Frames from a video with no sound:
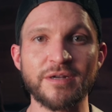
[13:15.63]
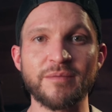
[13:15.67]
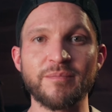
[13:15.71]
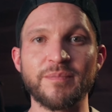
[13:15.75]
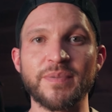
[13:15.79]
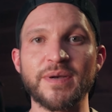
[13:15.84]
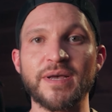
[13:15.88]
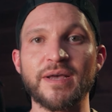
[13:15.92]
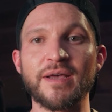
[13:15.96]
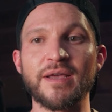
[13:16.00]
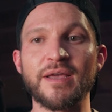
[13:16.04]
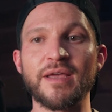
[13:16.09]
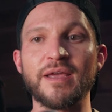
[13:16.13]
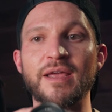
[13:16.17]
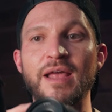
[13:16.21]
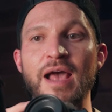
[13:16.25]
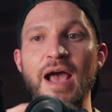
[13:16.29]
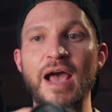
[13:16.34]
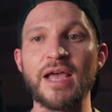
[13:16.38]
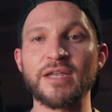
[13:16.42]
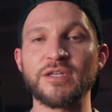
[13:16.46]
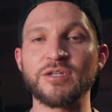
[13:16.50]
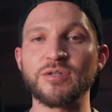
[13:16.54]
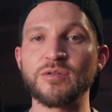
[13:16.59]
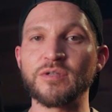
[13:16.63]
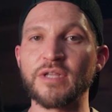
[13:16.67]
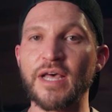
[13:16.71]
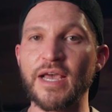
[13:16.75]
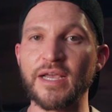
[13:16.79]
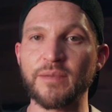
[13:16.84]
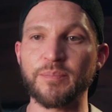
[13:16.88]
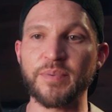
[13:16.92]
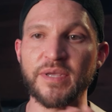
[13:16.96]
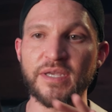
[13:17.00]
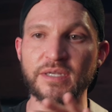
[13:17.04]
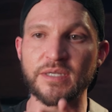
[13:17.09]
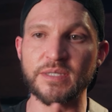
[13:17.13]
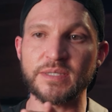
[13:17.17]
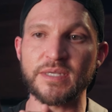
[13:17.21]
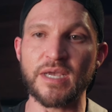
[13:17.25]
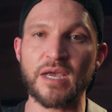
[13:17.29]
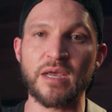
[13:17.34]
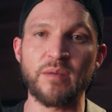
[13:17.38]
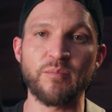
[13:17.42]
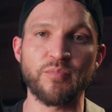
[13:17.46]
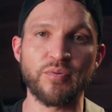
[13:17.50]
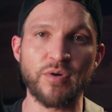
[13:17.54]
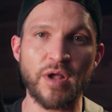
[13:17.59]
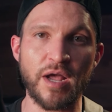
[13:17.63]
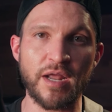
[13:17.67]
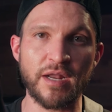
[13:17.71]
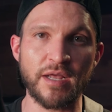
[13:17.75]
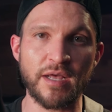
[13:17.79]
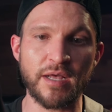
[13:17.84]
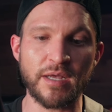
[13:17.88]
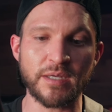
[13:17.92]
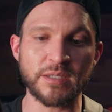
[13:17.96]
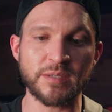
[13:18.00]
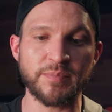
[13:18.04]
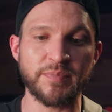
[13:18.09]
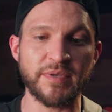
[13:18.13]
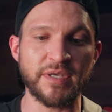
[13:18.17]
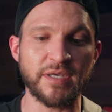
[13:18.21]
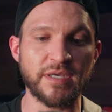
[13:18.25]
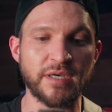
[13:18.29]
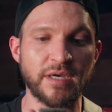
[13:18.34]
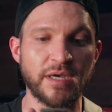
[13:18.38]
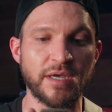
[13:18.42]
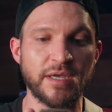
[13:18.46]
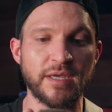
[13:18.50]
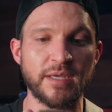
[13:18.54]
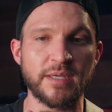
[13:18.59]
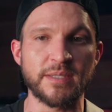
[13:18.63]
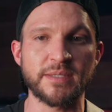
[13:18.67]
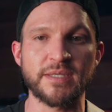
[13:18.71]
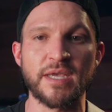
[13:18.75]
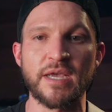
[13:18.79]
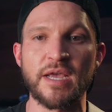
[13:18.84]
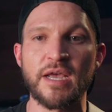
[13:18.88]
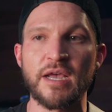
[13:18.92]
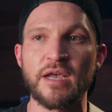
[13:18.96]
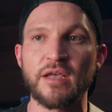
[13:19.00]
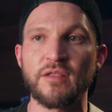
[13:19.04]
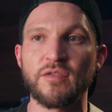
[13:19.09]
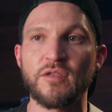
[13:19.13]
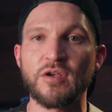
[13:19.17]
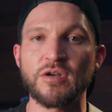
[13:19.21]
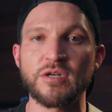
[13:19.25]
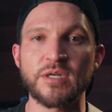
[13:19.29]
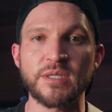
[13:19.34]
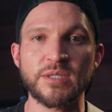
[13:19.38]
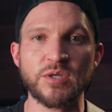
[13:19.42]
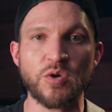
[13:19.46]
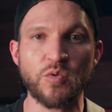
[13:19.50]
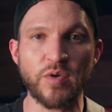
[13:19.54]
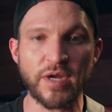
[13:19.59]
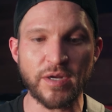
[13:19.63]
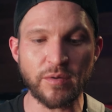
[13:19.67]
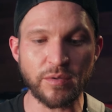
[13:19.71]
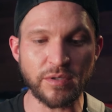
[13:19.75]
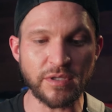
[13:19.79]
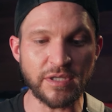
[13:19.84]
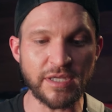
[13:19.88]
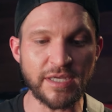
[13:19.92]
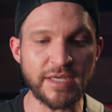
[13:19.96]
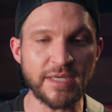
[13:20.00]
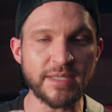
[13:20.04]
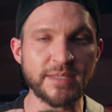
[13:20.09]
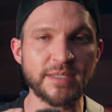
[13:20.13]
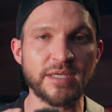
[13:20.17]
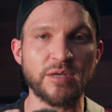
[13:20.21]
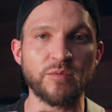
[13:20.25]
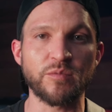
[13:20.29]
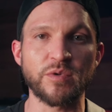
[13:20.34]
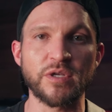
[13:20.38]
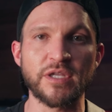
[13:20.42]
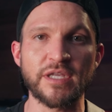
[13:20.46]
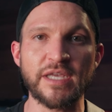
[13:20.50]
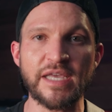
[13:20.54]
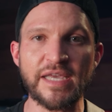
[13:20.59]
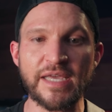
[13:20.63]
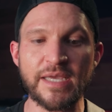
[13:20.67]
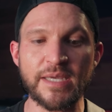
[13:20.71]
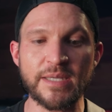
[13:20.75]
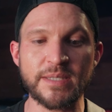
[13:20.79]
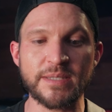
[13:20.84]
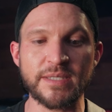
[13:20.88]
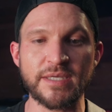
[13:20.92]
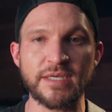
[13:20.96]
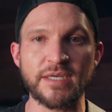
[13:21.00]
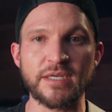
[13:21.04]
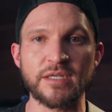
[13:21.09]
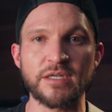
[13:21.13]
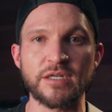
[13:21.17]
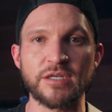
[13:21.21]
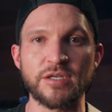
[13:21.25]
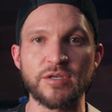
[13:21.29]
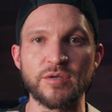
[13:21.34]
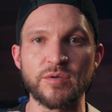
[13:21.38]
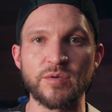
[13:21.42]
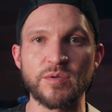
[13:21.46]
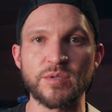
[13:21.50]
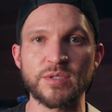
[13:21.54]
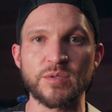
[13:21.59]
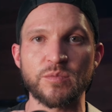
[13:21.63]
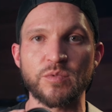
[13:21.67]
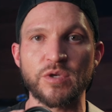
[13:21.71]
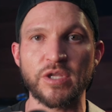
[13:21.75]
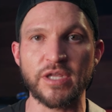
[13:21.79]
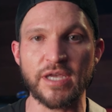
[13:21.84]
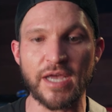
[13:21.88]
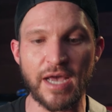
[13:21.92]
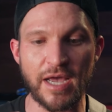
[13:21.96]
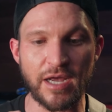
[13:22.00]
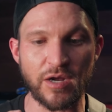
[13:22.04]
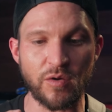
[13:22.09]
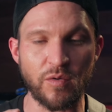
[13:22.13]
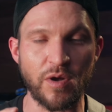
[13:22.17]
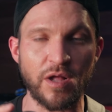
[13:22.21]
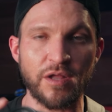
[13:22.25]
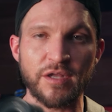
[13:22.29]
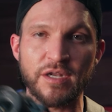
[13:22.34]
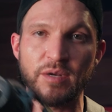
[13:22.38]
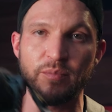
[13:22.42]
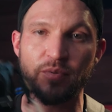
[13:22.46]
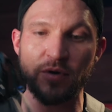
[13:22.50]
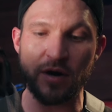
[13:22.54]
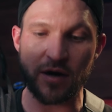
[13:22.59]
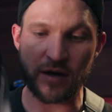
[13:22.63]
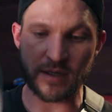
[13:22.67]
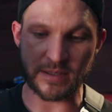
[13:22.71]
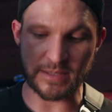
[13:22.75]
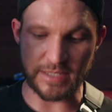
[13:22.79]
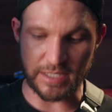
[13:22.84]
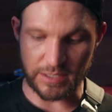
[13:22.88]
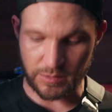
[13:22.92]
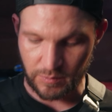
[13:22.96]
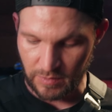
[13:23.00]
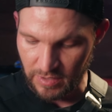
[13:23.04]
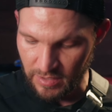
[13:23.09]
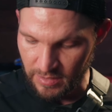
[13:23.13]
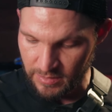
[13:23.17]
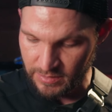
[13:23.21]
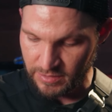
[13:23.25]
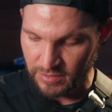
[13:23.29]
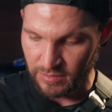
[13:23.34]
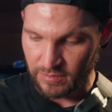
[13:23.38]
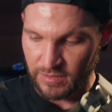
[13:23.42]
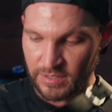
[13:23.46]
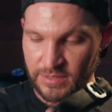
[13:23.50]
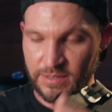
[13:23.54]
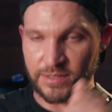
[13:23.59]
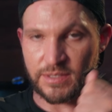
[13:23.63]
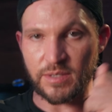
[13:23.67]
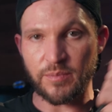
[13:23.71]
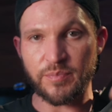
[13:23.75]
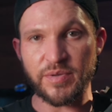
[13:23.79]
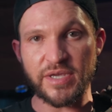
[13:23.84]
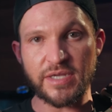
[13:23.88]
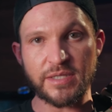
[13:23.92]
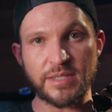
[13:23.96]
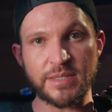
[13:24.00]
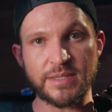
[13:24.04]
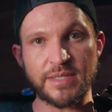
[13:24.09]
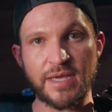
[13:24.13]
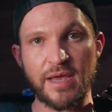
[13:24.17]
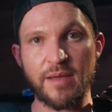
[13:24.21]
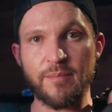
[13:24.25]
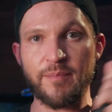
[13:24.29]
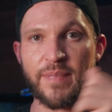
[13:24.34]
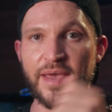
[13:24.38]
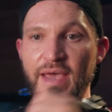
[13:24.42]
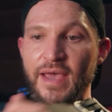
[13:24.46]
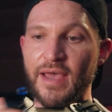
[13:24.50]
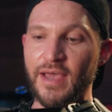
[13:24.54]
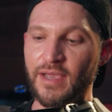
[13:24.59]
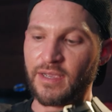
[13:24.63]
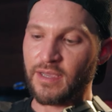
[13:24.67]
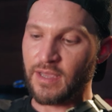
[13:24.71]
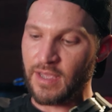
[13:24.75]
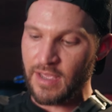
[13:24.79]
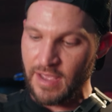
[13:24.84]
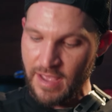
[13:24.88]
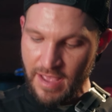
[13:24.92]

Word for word: weird, but I do like Peak Design products because they're just quick release and really easy to use and really high quality products as well. So this is a Peak Design bag.